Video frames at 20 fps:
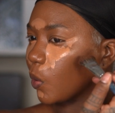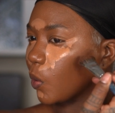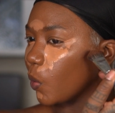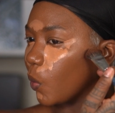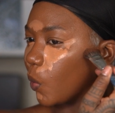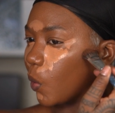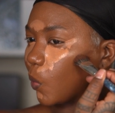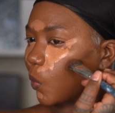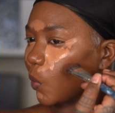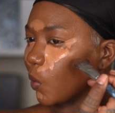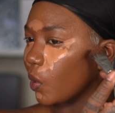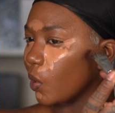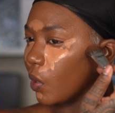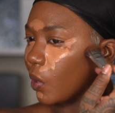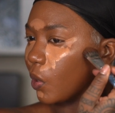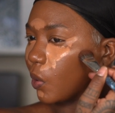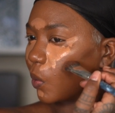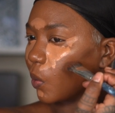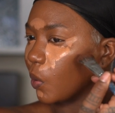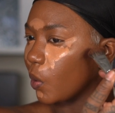So I'm just
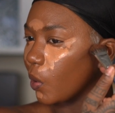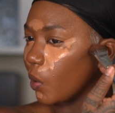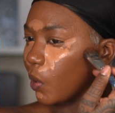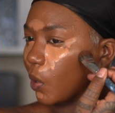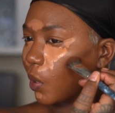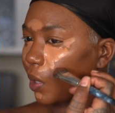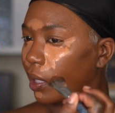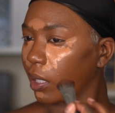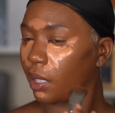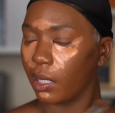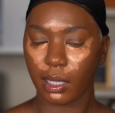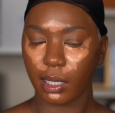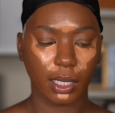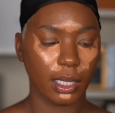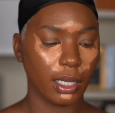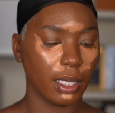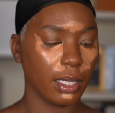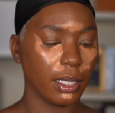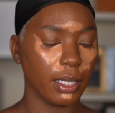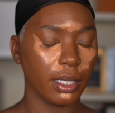going
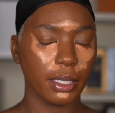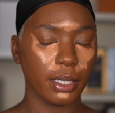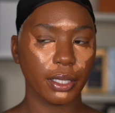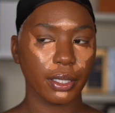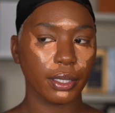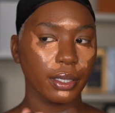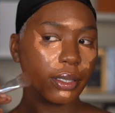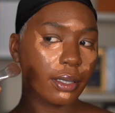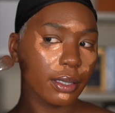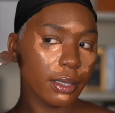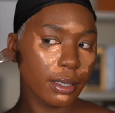here.